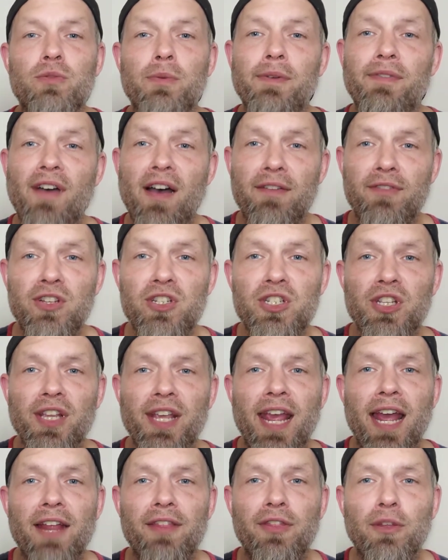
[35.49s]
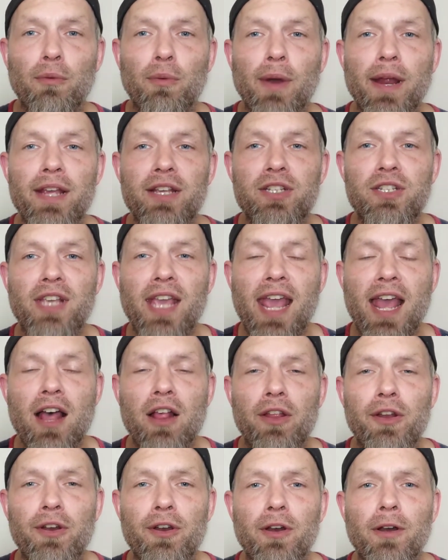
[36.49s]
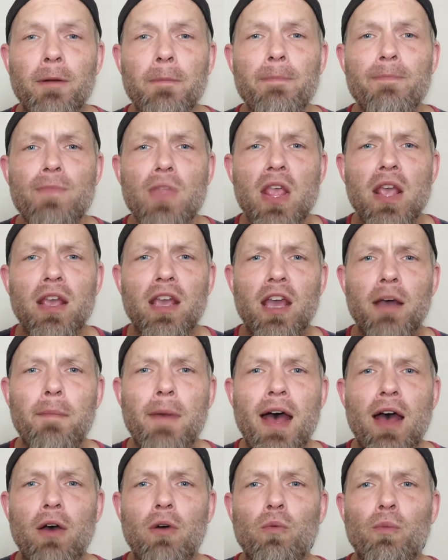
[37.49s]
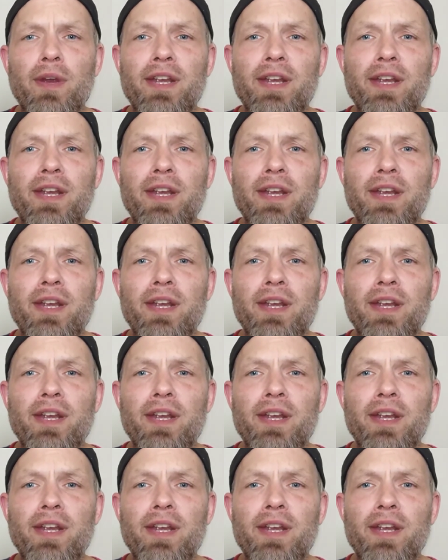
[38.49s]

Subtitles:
We've obviously had the race calendar come out.